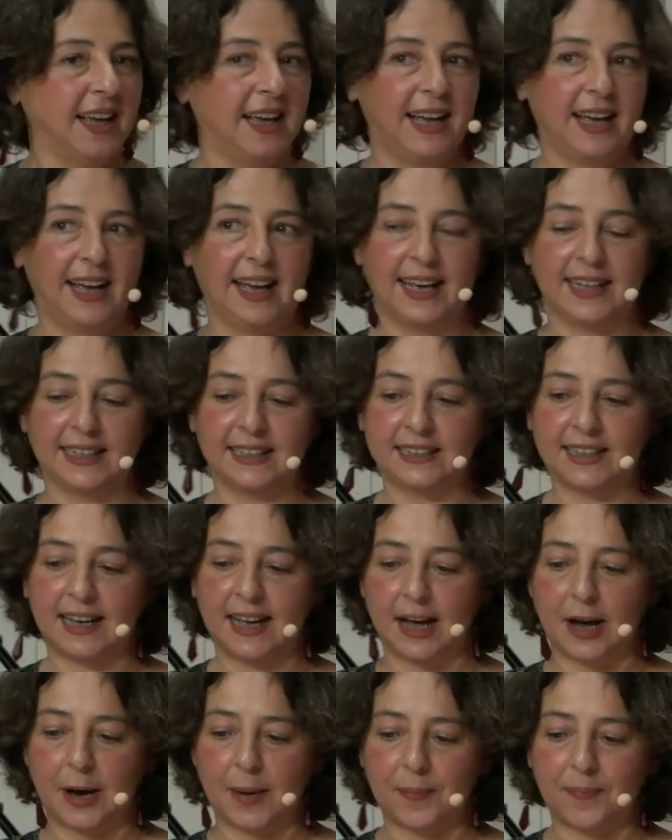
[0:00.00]
And
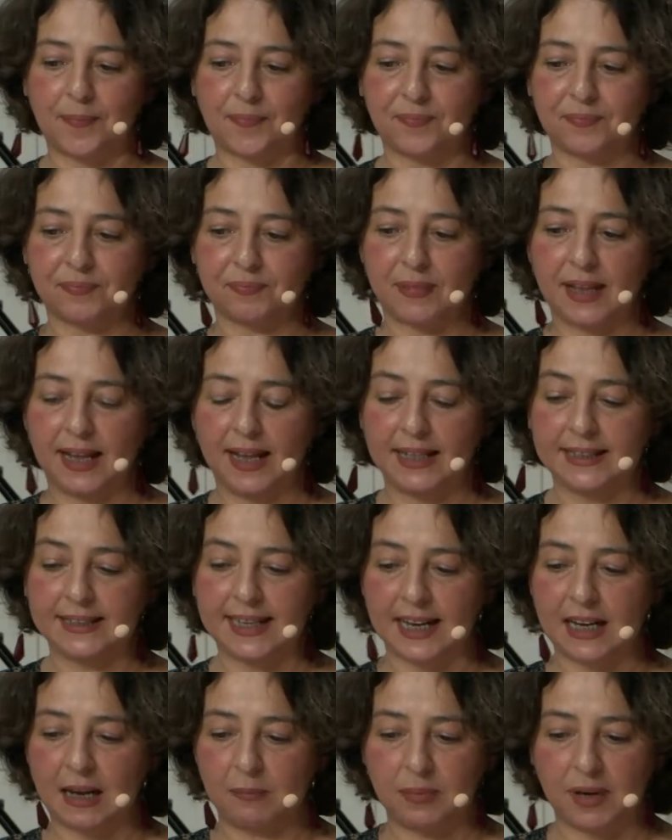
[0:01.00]

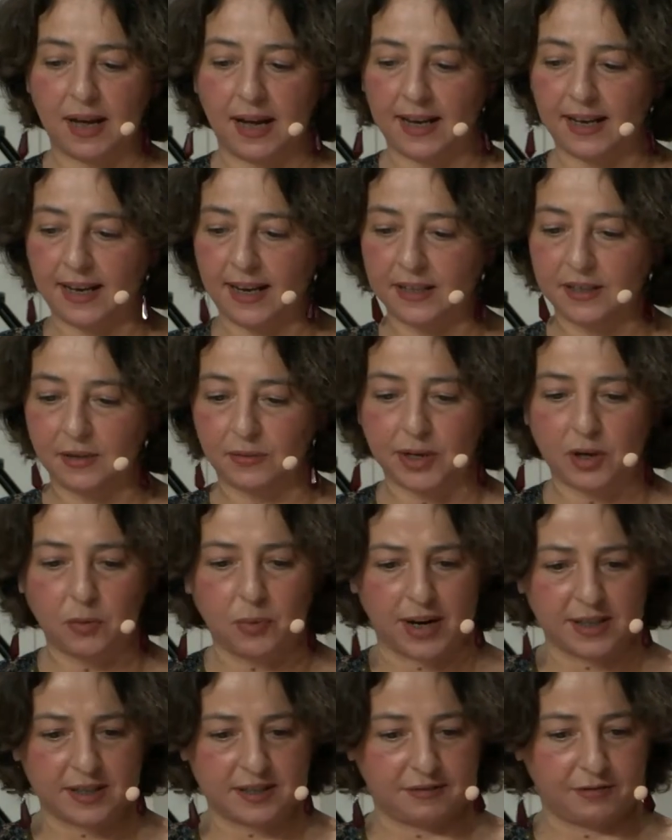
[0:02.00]
then I had a
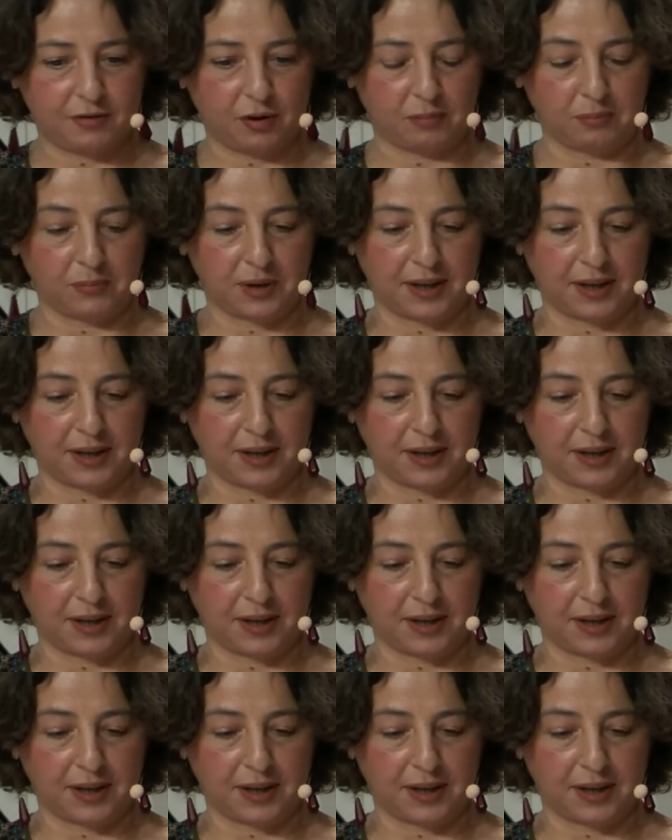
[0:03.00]
request from